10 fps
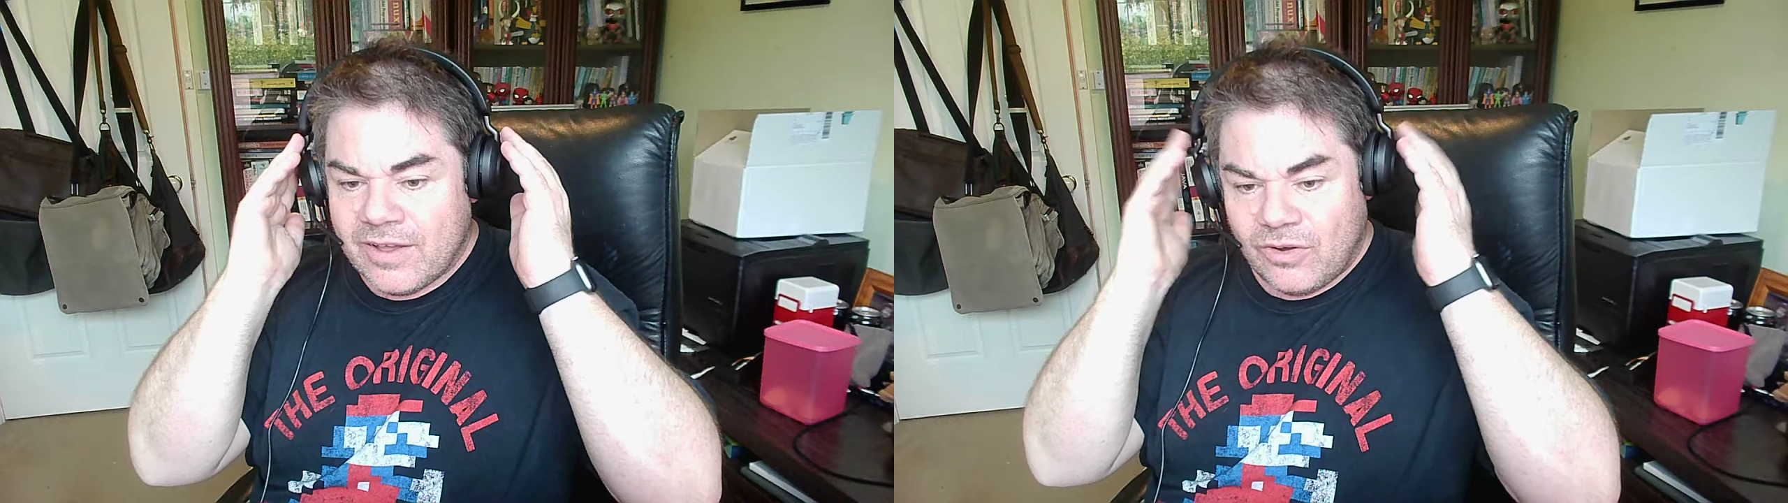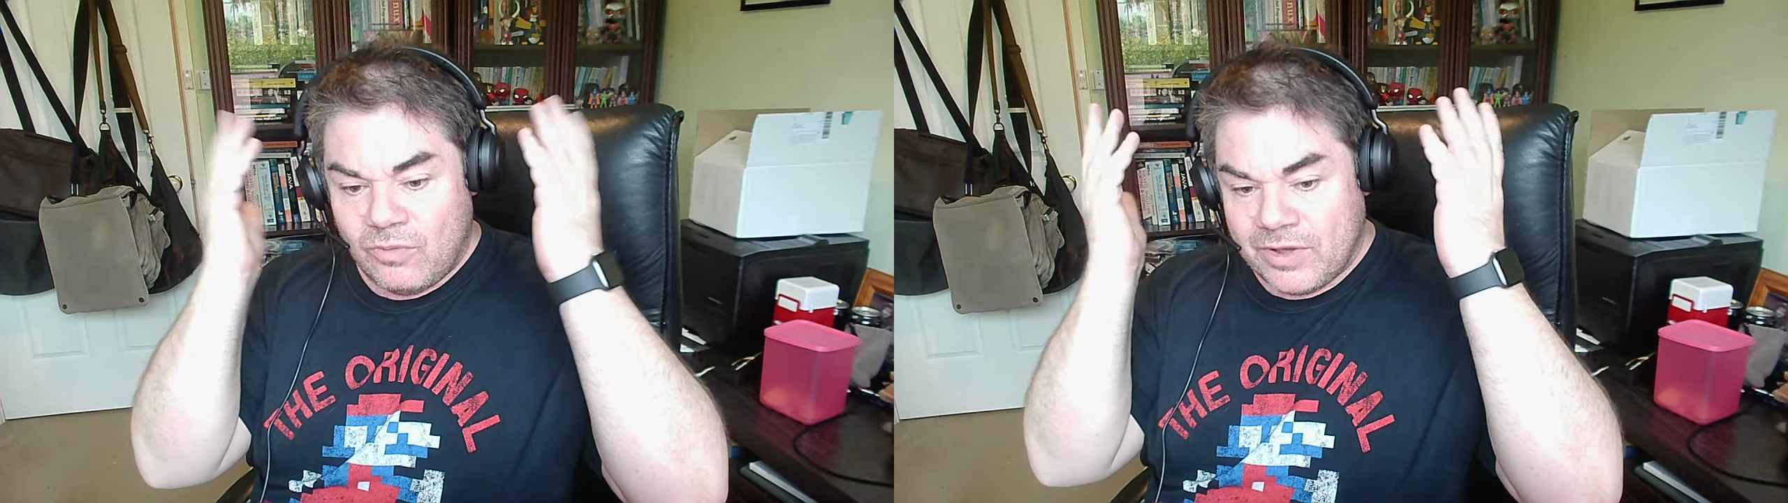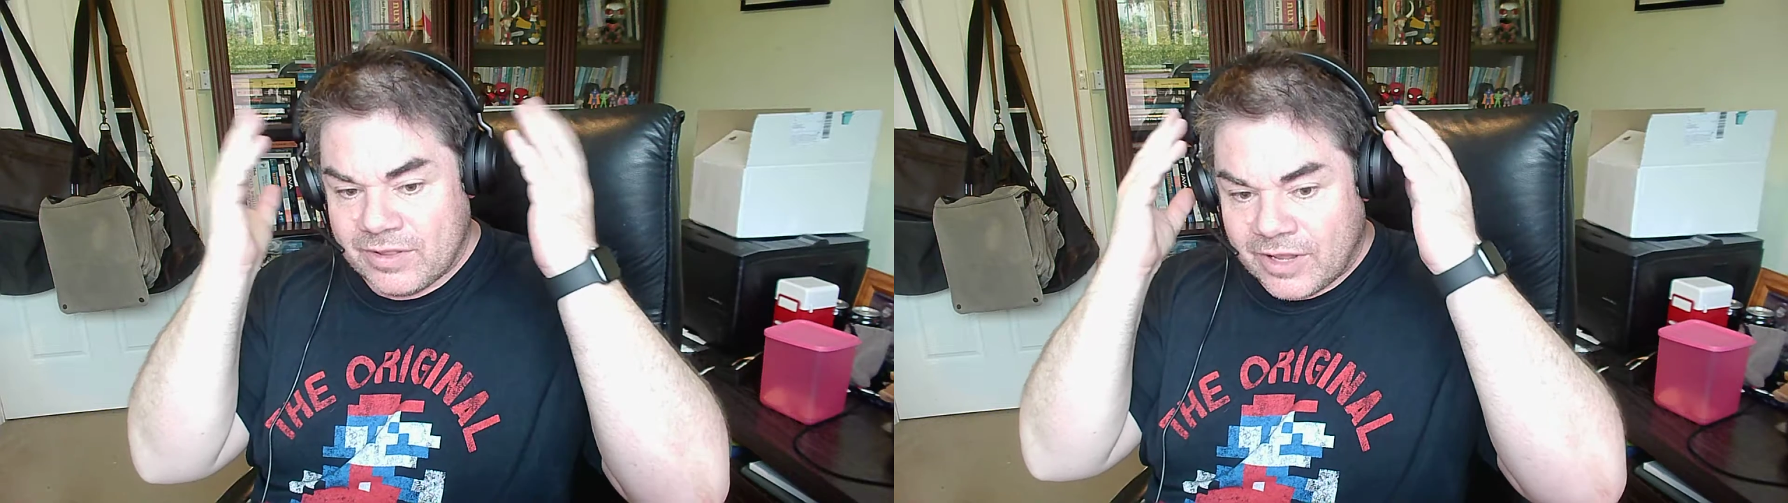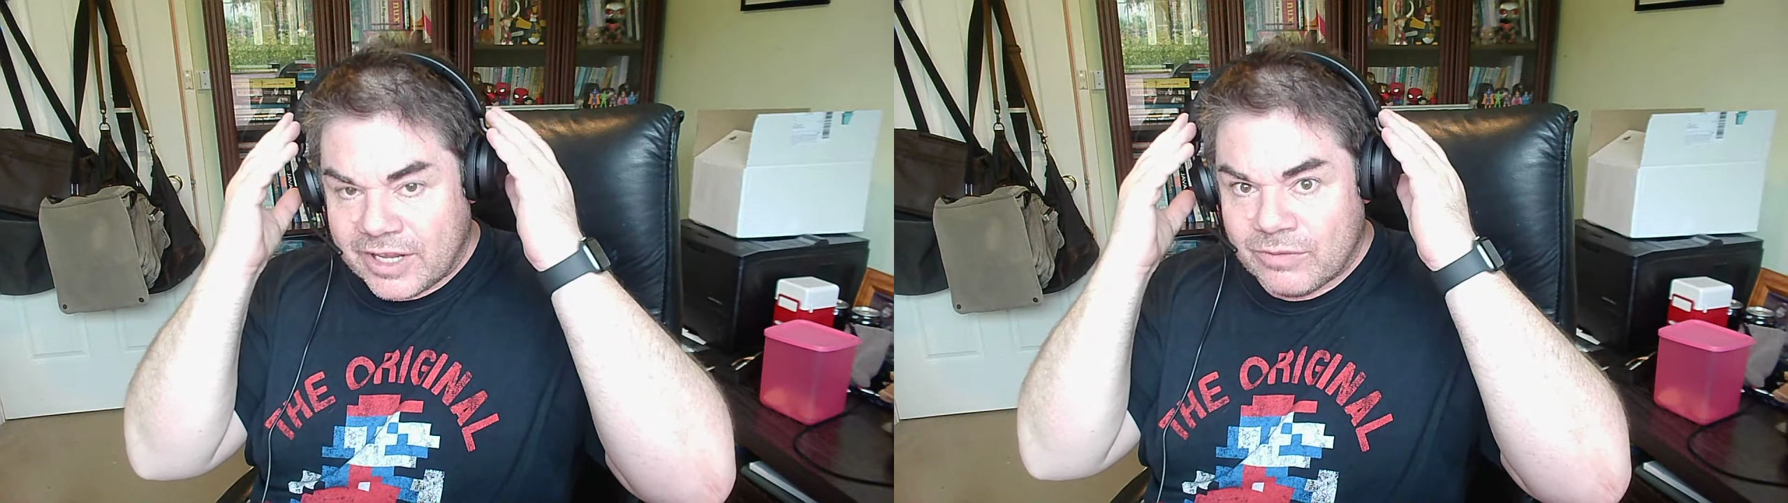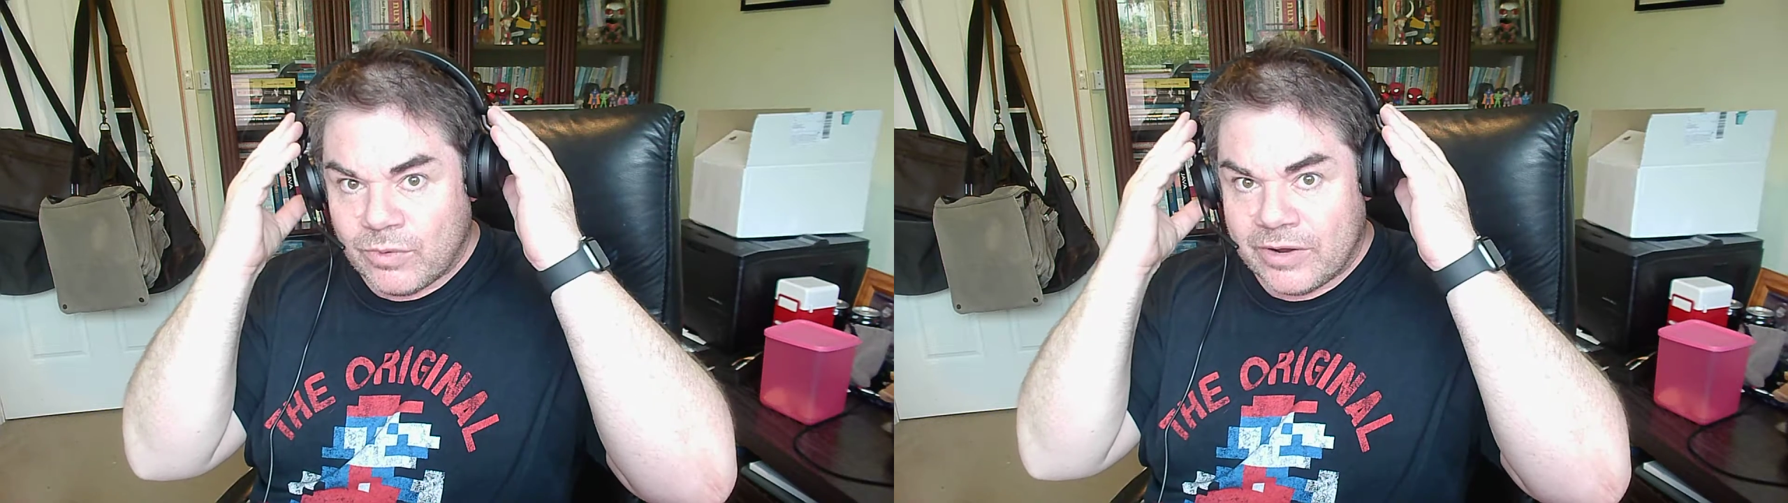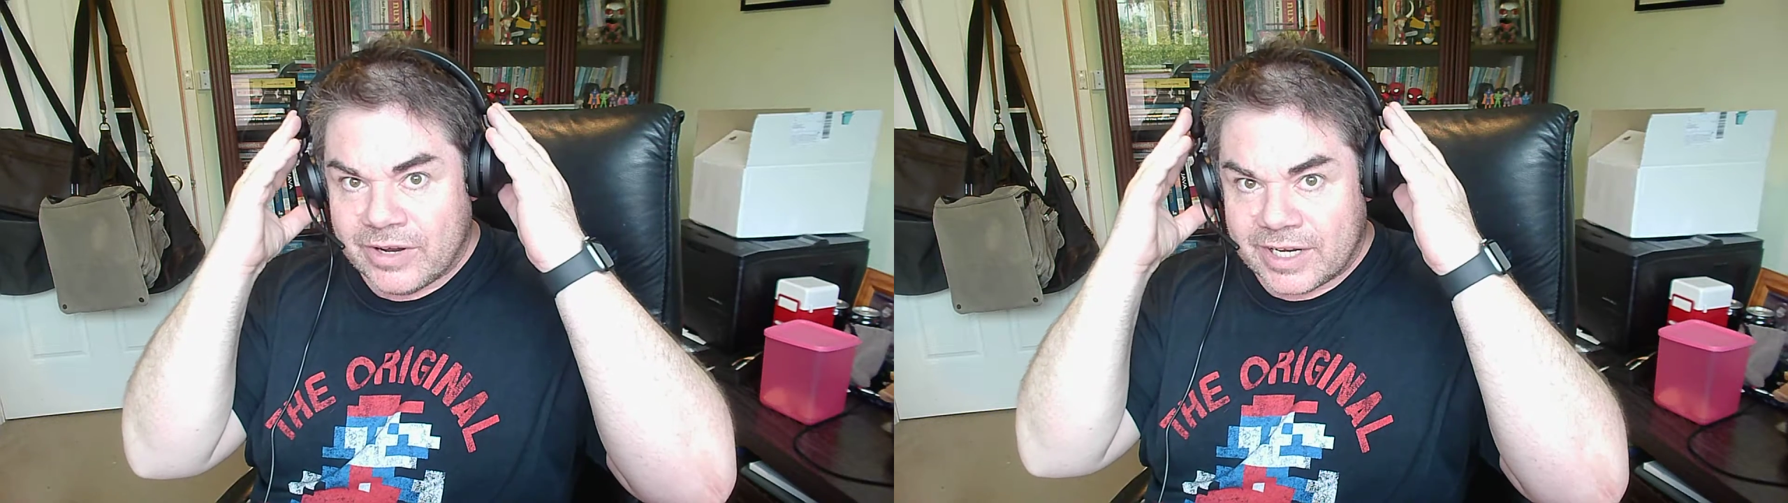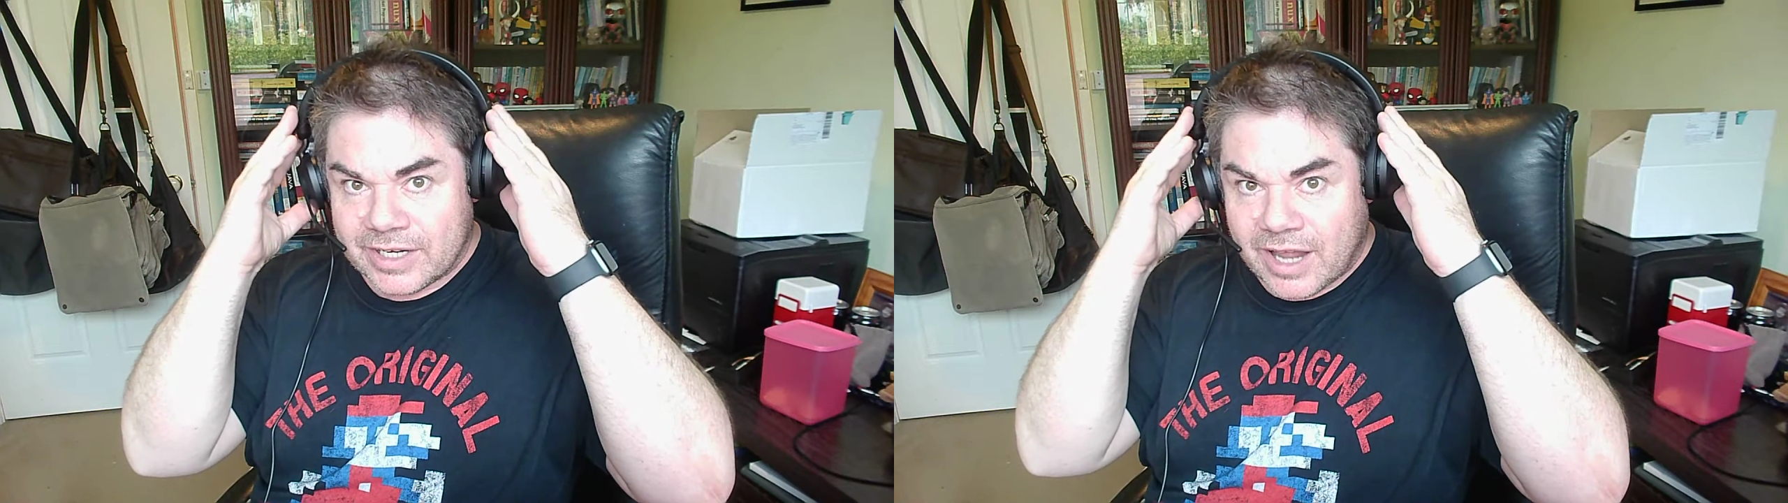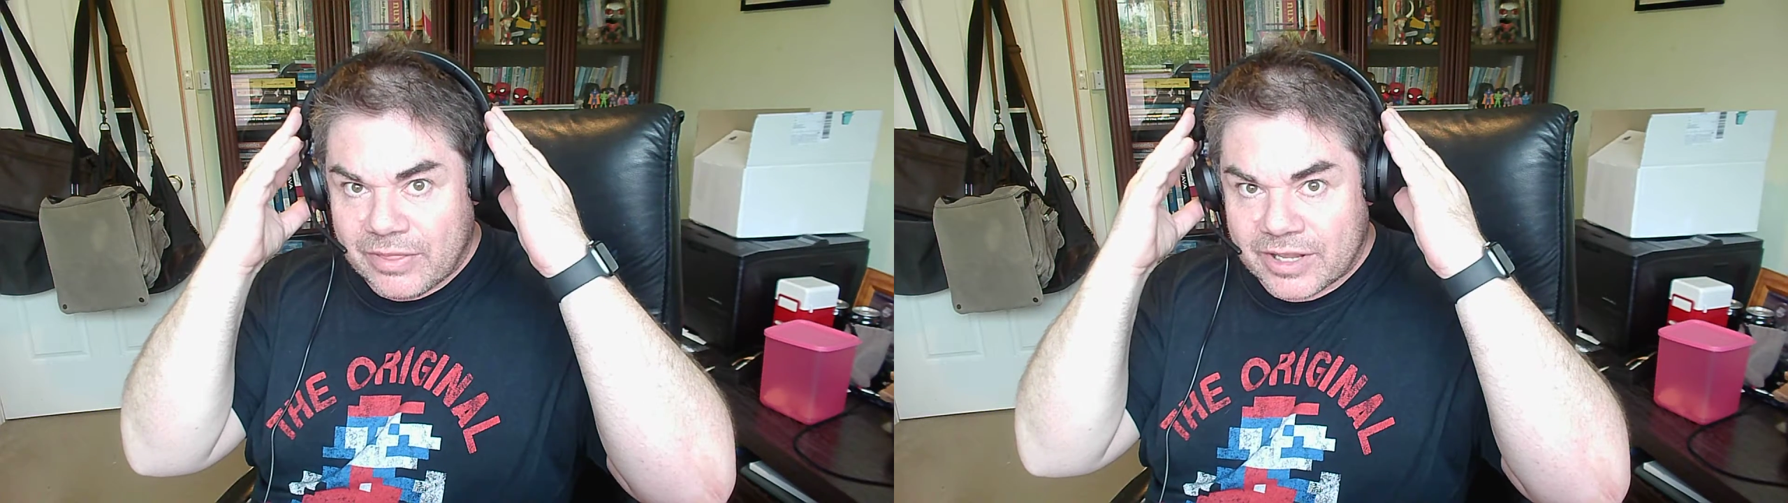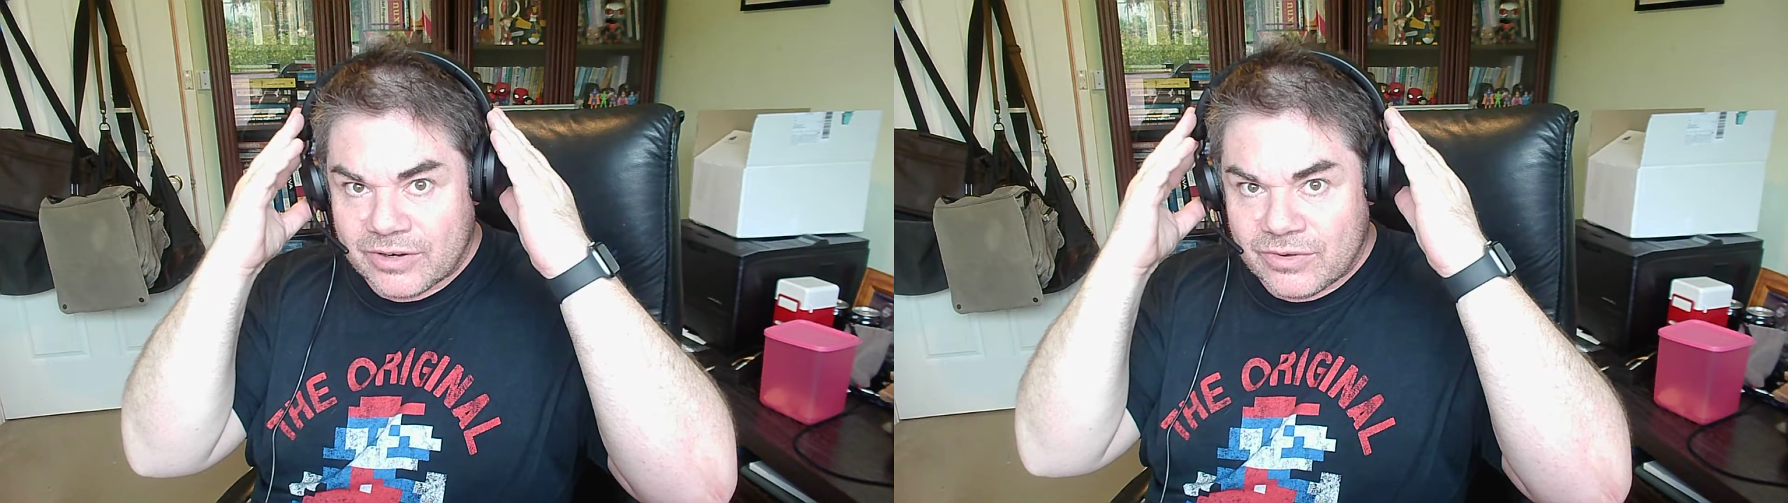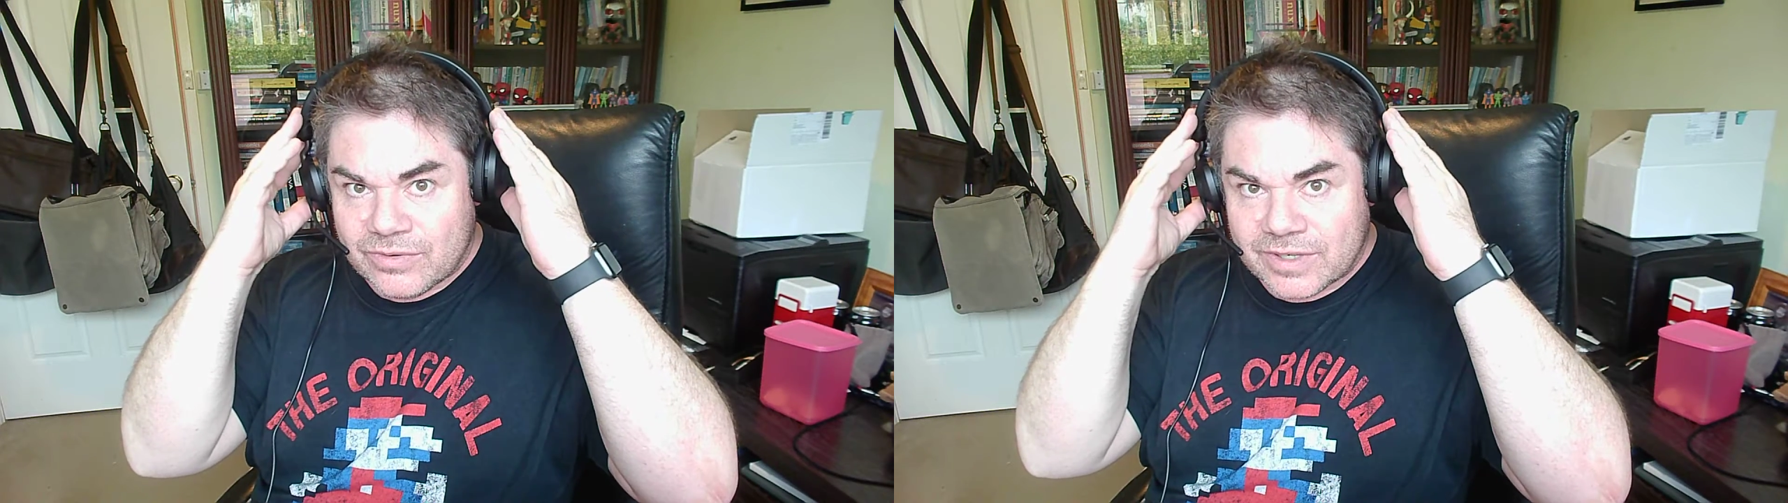almost like you're wearing nothing at all.